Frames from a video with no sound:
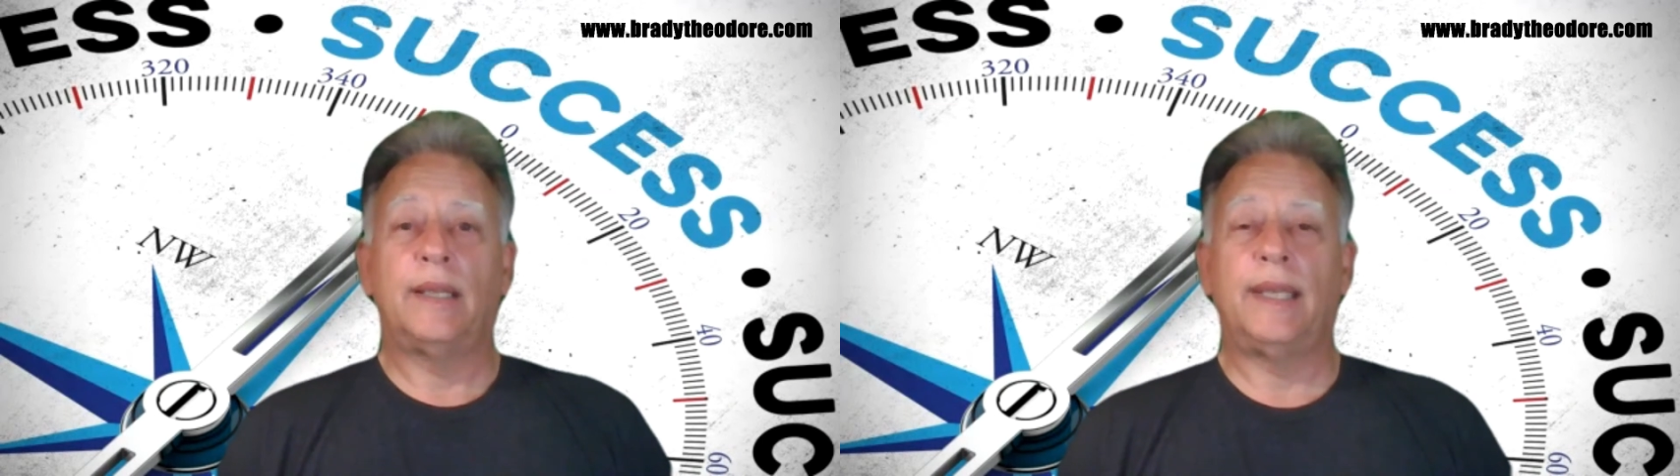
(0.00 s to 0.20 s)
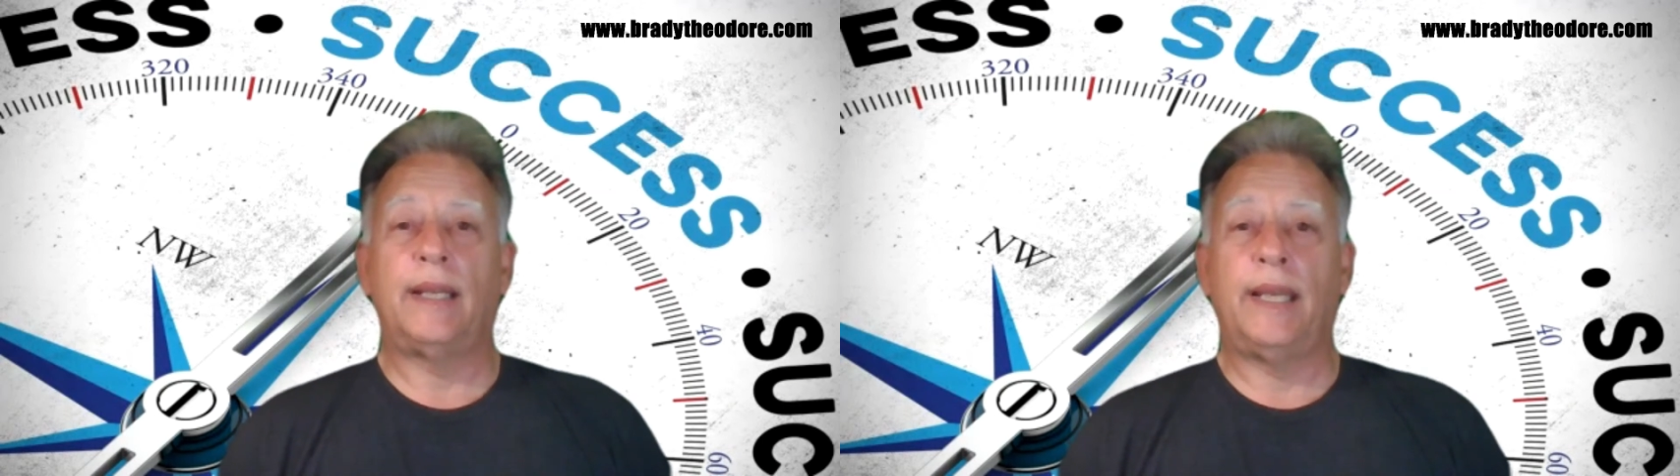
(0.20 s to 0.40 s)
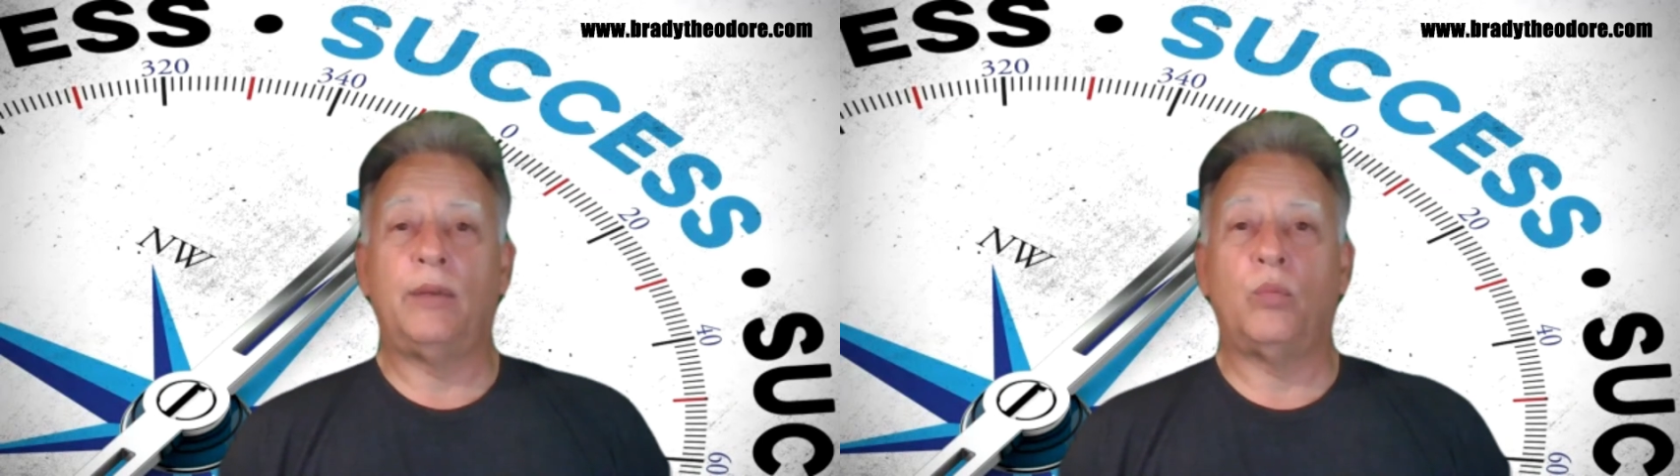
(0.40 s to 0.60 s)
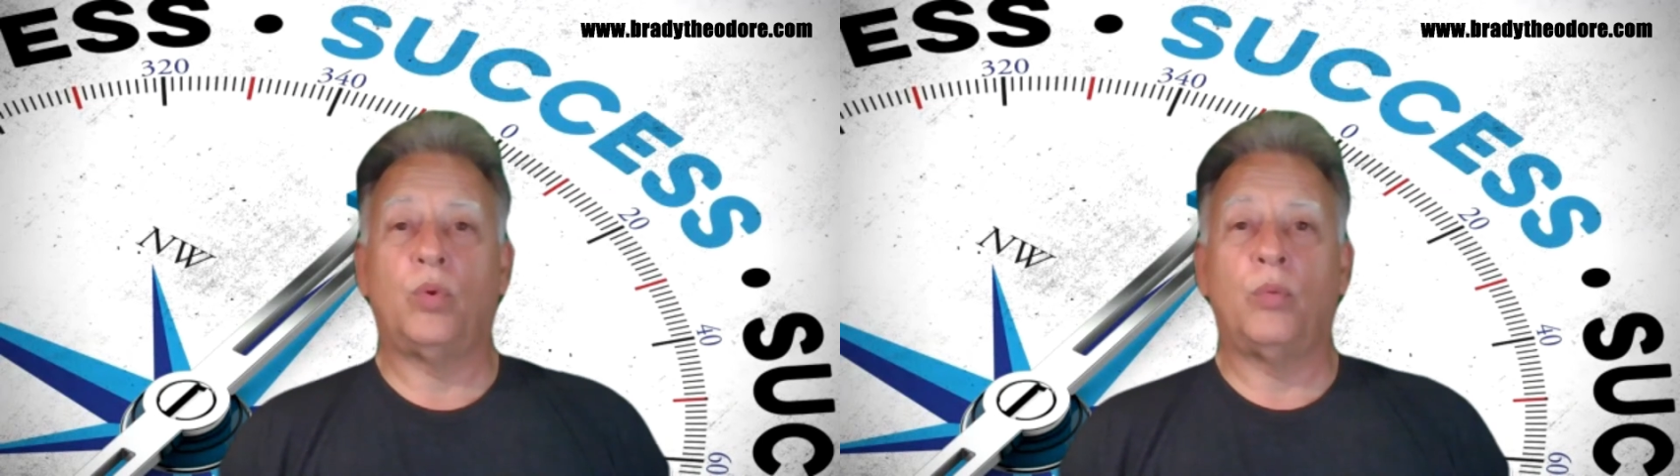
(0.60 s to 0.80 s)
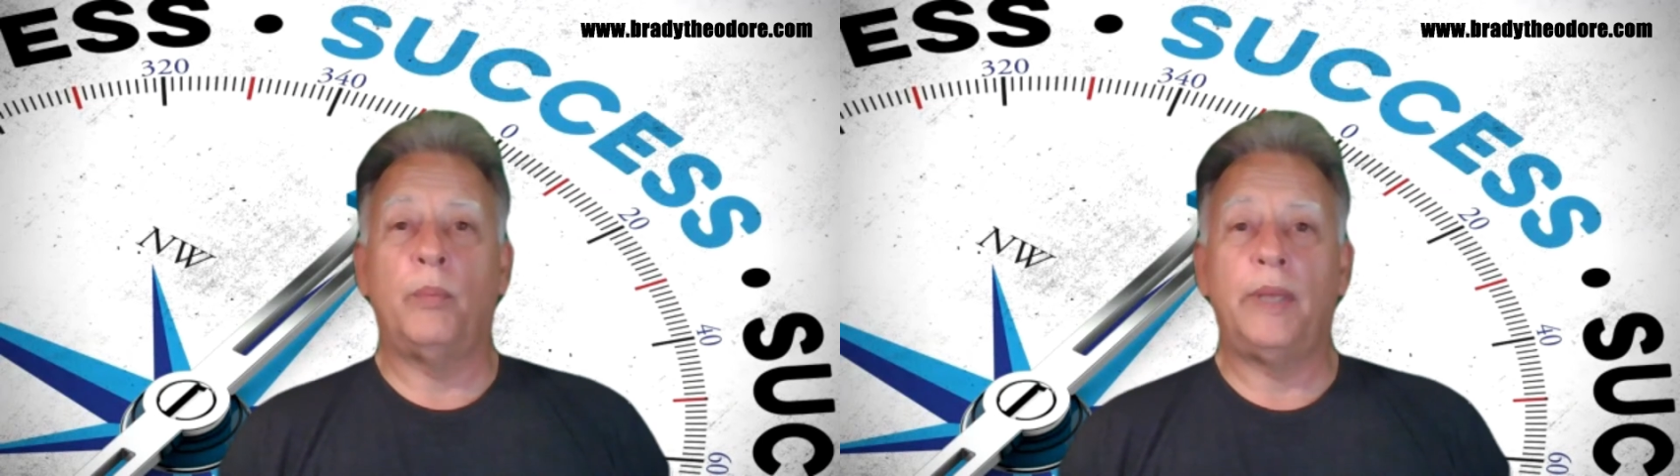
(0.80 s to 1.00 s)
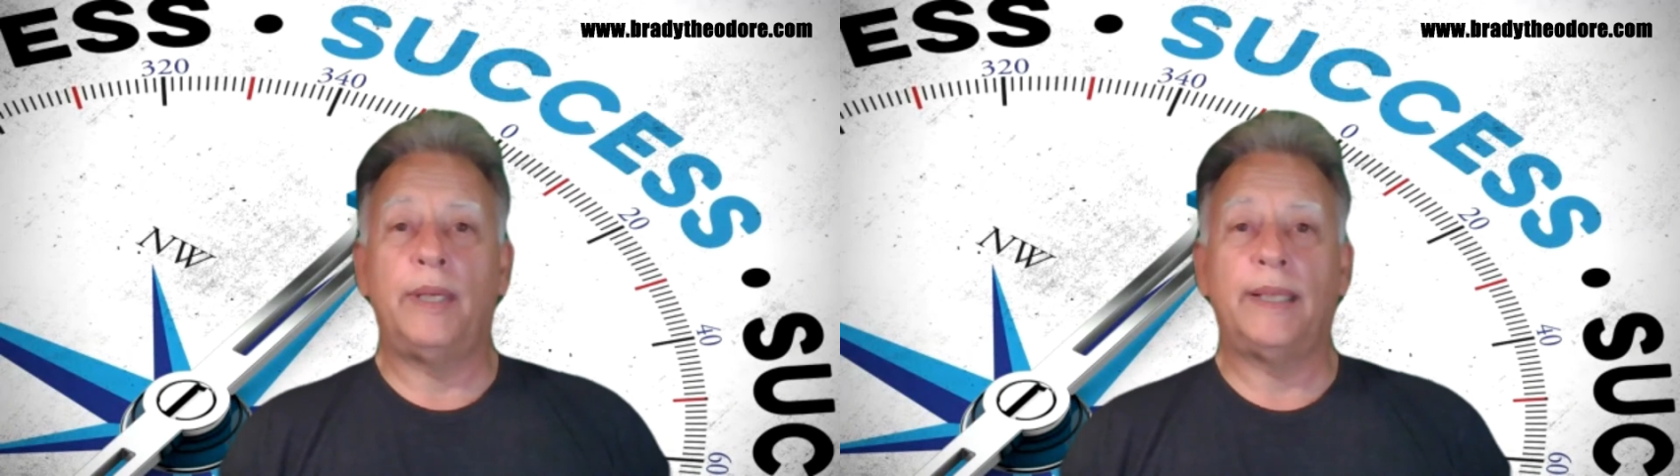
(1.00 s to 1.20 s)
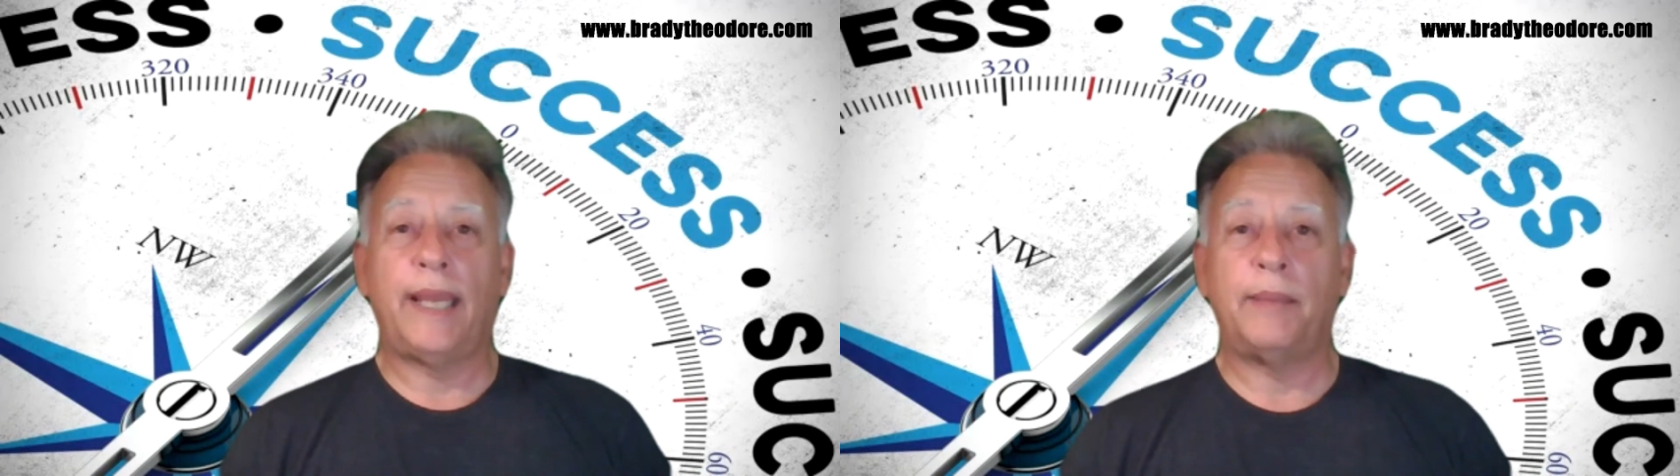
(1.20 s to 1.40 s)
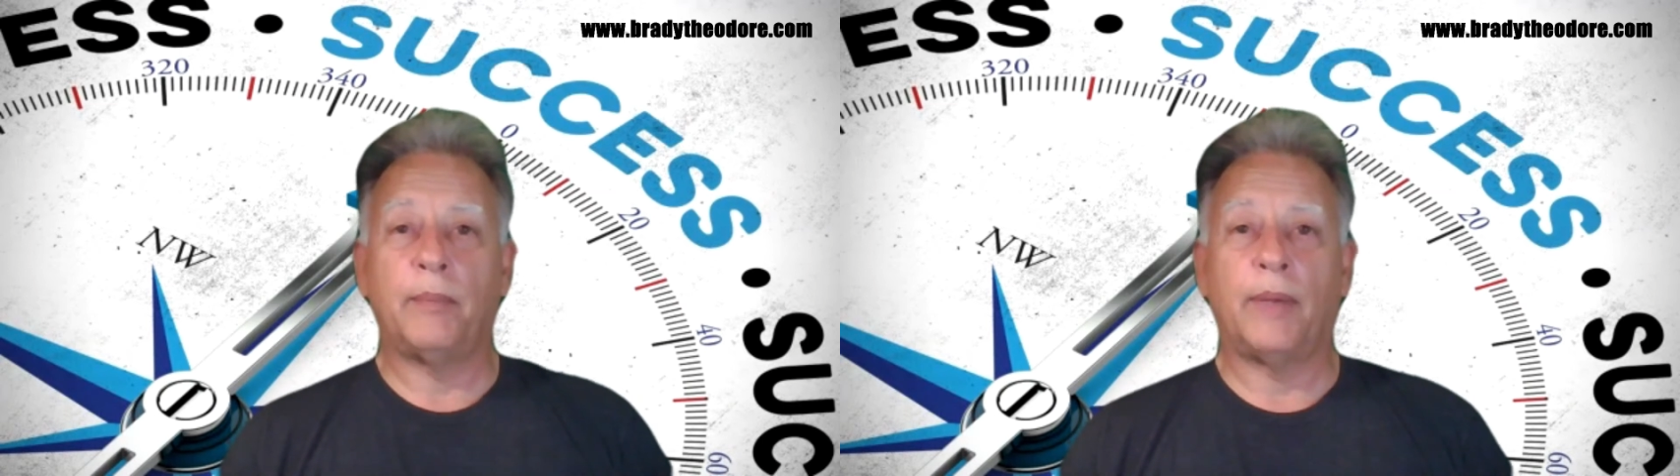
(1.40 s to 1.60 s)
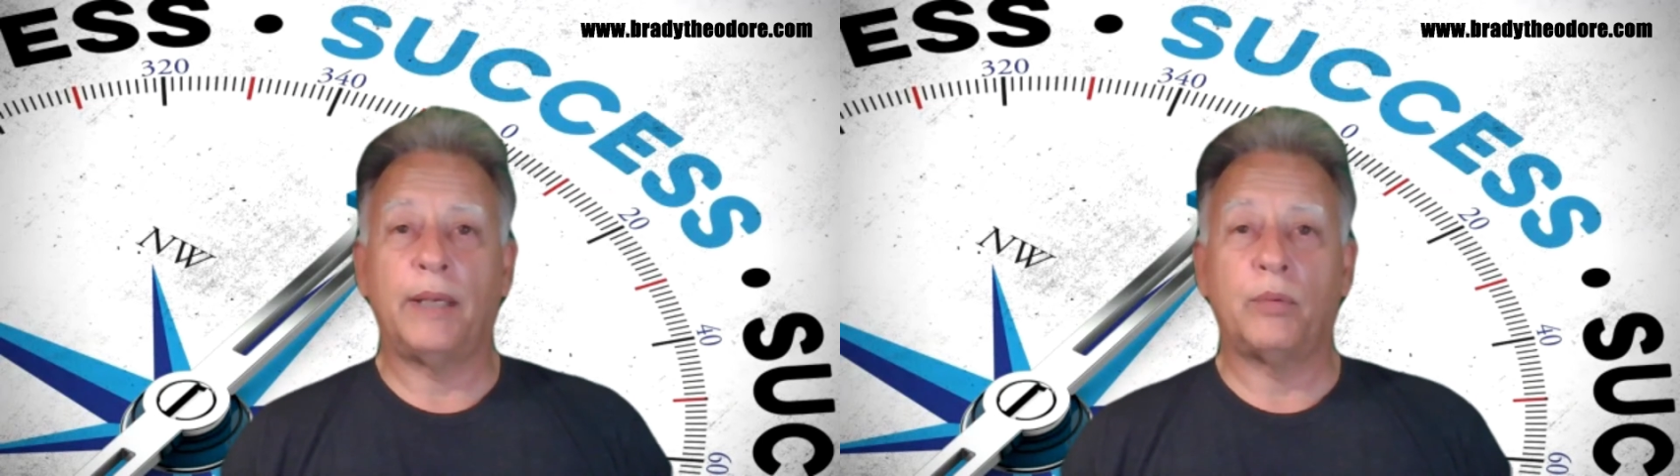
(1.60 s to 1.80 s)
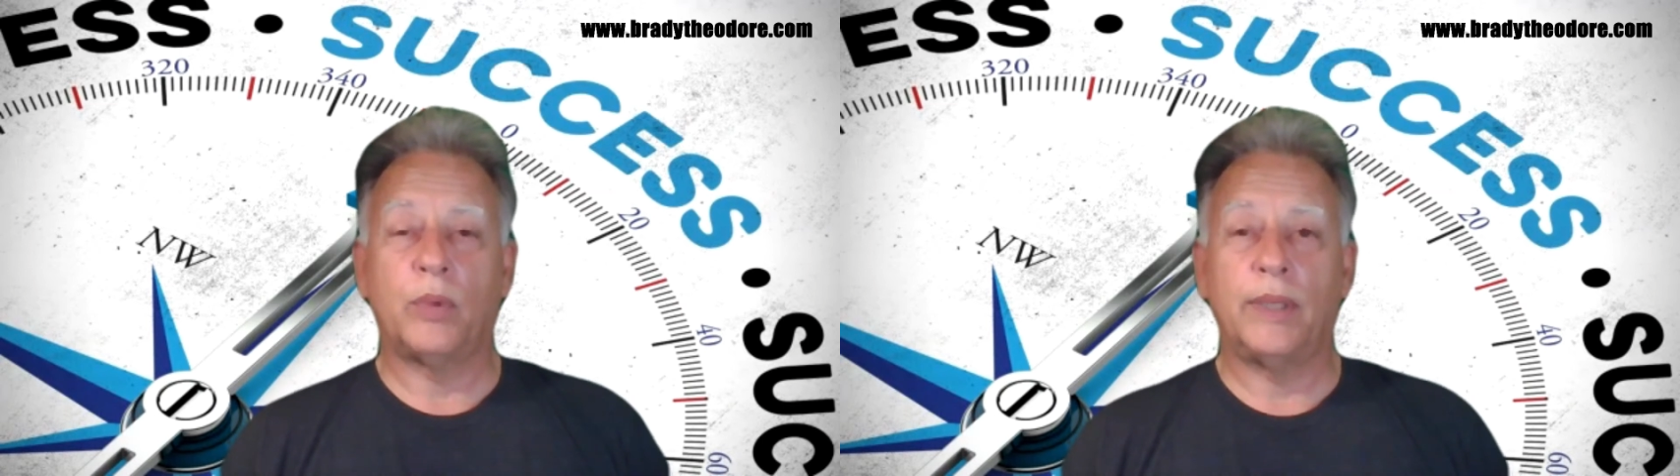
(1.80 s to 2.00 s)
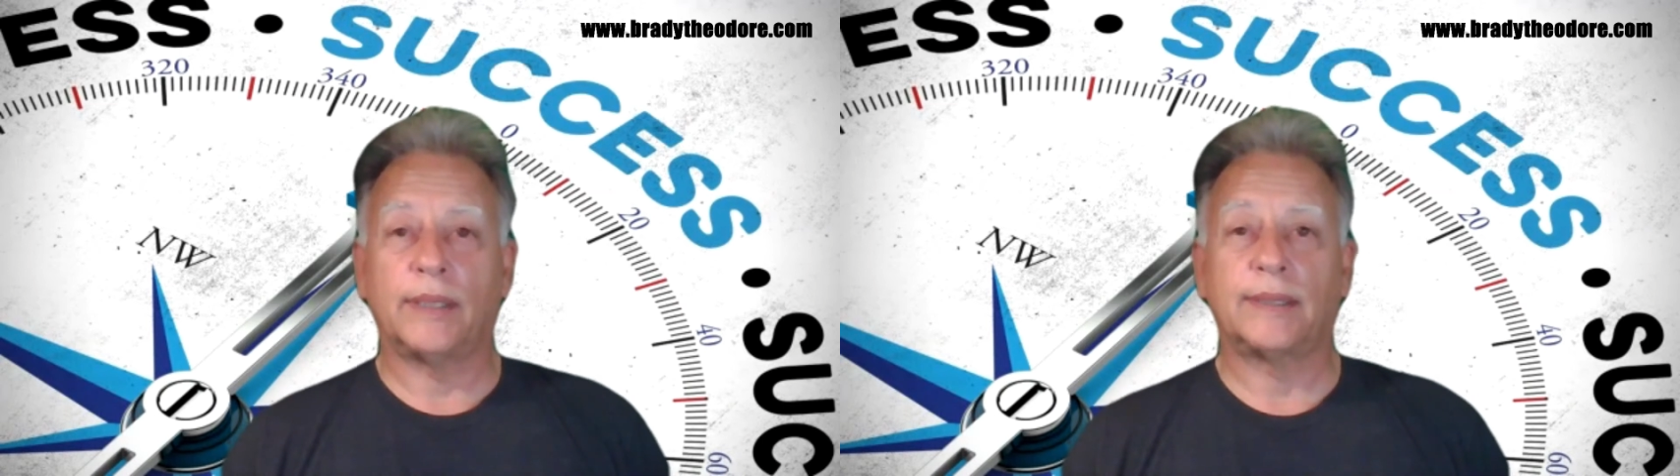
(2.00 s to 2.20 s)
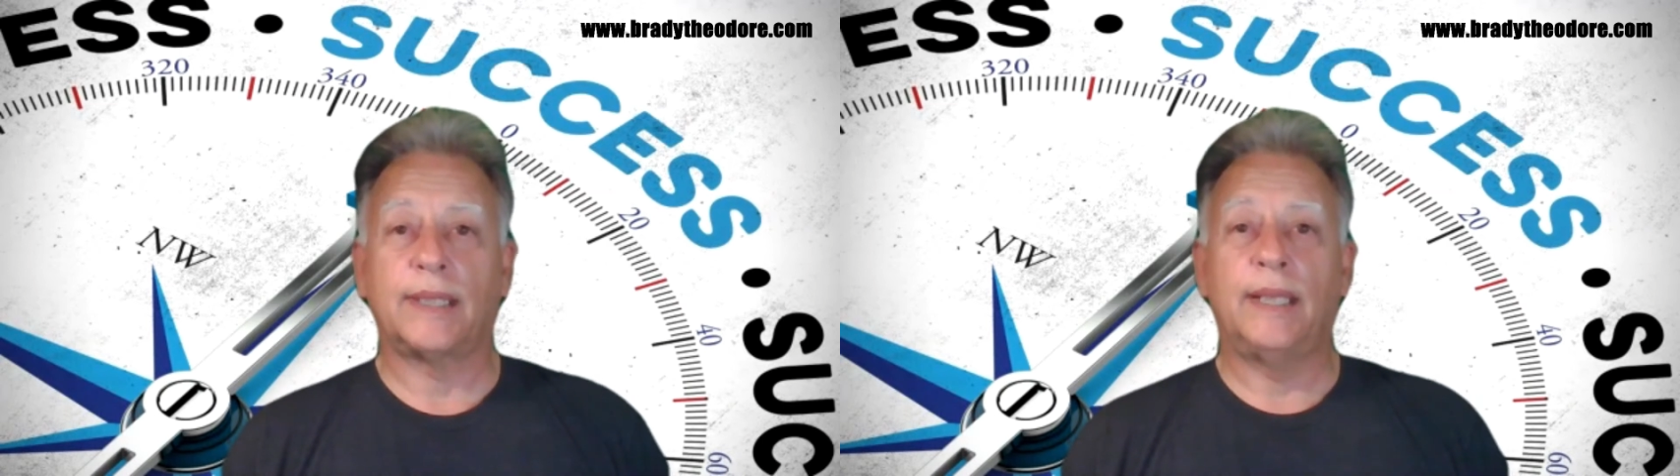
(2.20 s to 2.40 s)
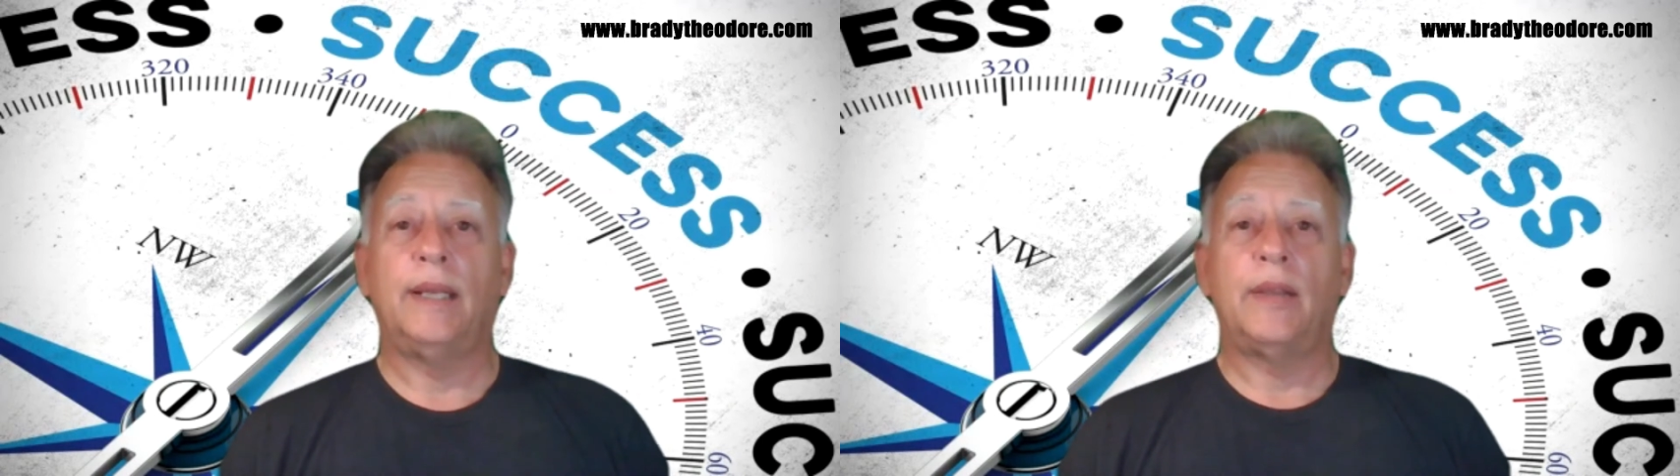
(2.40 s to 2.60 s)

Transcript: that it will mitigate my risk,